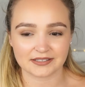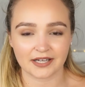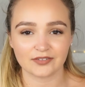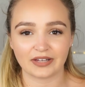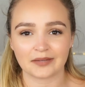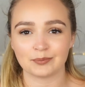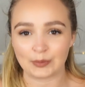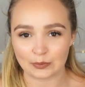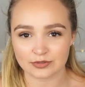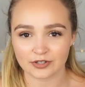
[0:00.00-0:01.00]
It's kind of like a
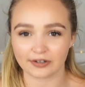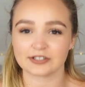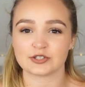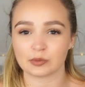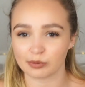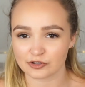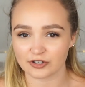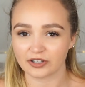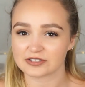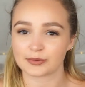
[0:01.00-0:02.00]
Boots or a Superdrug.